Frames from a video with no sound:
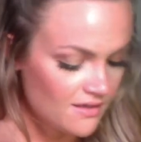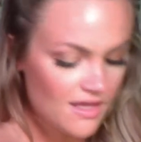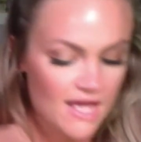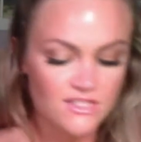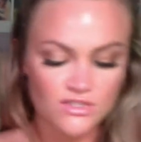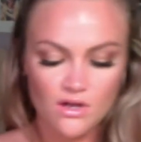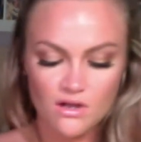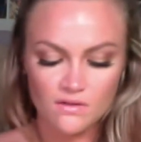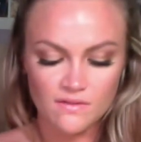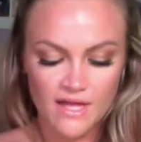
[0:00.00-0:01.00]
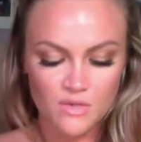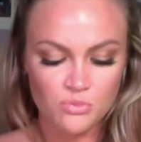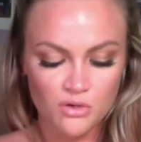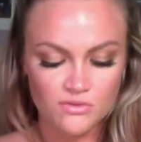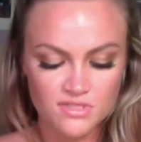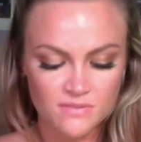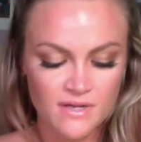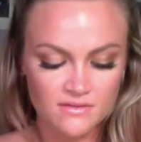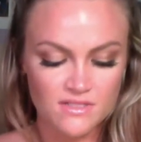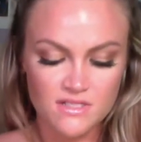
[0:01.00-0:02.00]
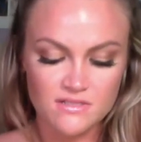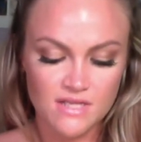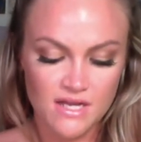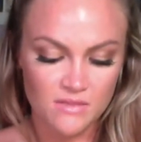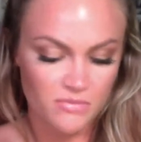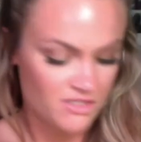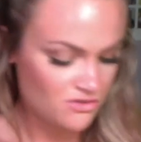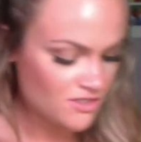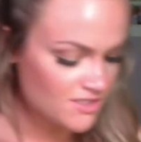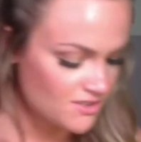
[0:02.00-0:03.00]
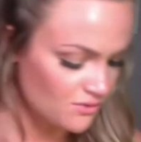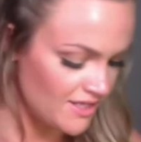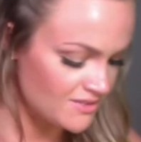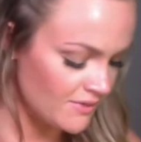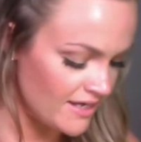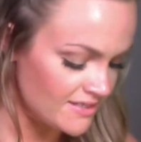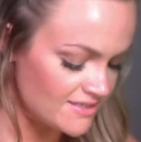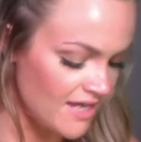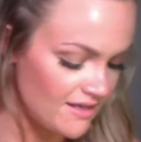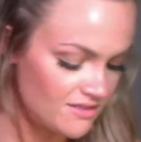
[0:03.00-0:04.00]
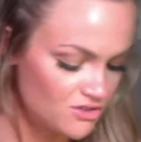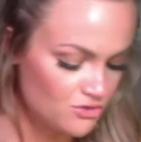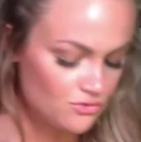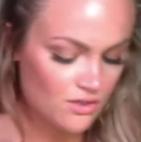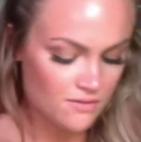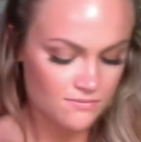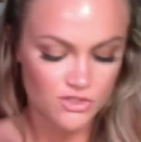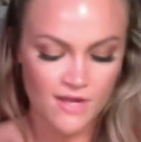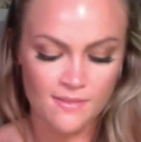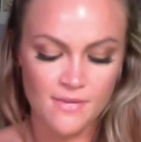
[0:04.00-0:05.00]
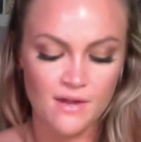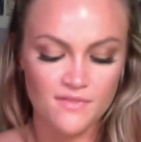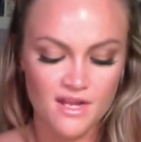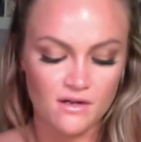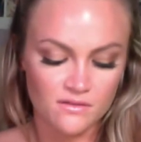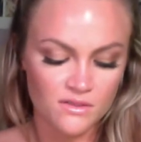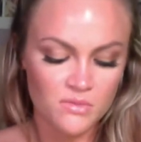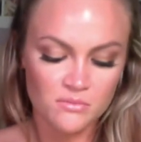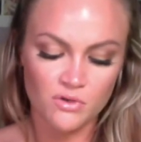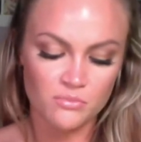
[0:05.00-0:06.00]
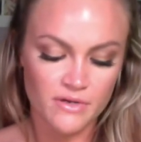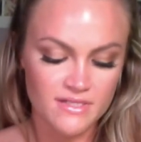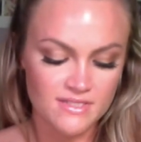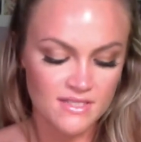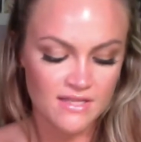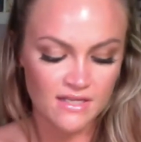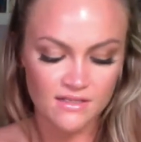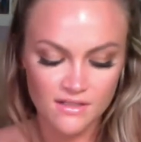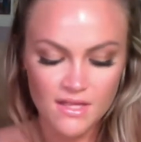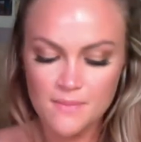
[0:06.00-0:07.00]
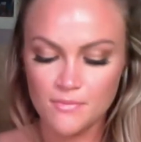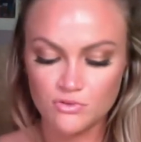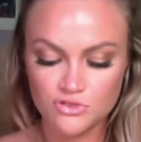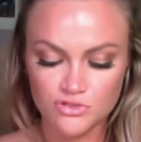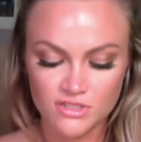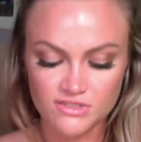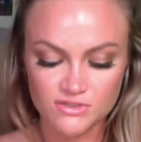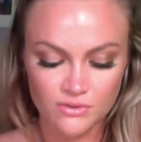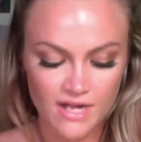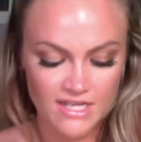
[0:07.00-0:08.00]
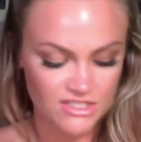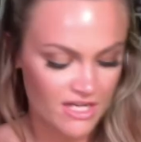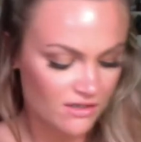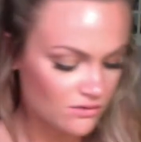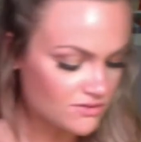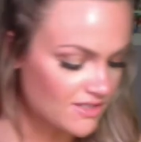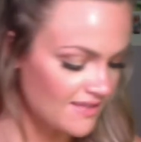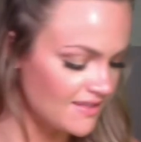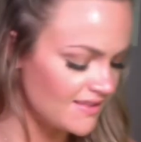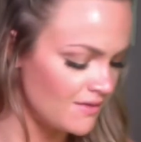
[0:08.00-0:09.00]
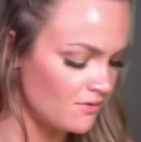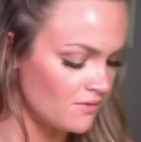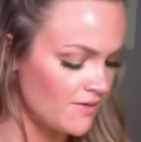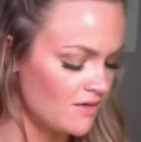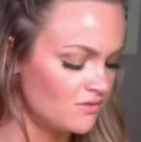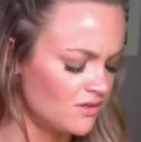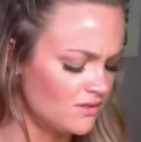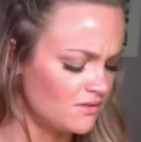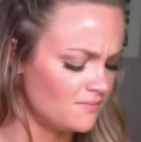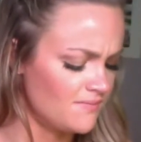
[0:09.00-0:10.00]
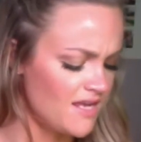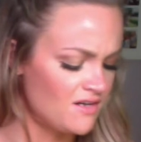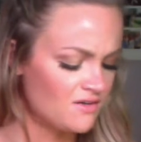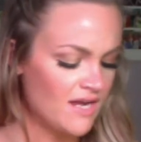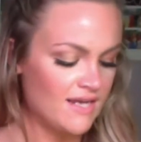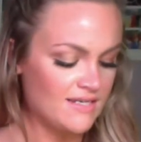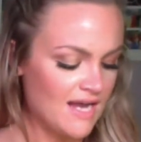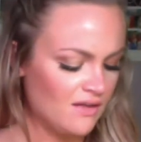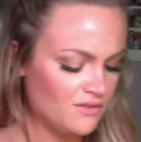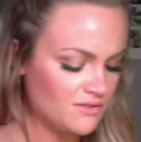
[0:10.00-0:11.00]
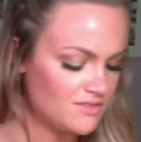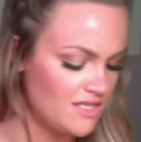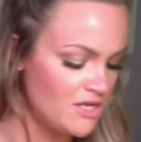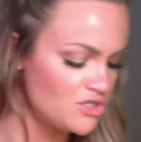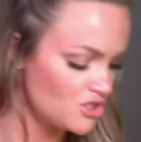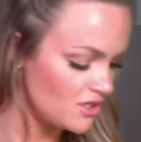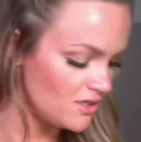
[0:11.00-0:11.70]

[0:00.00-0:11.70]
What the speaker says: I saw a lot of posts about these on Pinterest, so that's why I decided to try them out. They are a little bit more pricey than most drugstore eyeshadows. I think they were around $8 or $9 each.